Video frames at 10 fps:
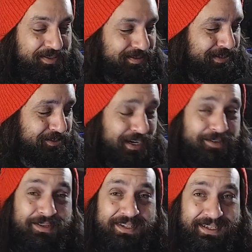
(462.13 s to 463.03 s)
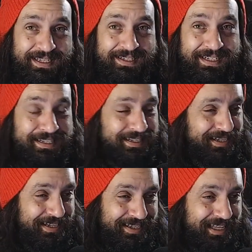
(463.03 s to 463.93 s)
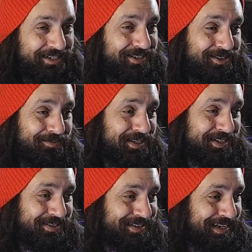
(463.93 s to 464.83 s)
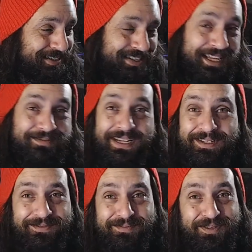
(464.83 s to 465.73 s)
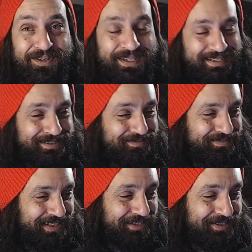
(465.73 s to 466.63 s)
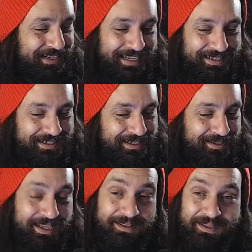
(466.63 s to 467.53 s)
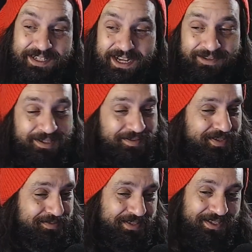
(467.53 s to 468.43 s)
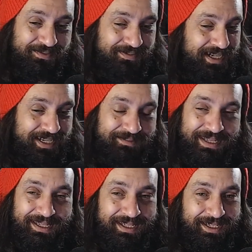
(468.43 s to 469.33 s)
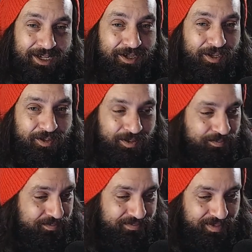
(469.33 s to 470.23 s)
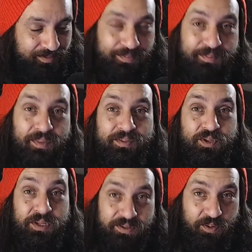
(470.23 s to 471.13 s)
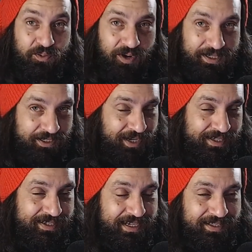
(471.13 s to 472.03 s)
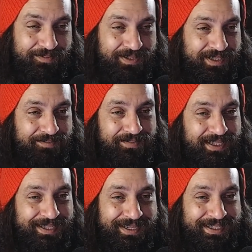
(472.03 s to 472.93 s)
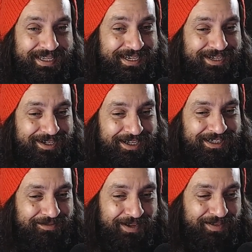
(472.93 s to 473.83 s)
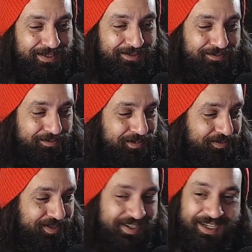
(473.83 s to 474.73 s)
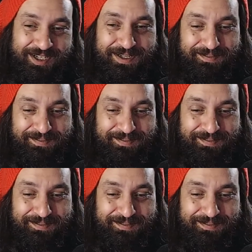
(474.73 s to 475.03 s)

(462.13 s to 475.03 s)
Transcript: track once they kicked in, that just got me just salivating for more. Loved it, and the guitar riffs I don't know who I'm sure he's all writing tracks together, but I love having a little riff session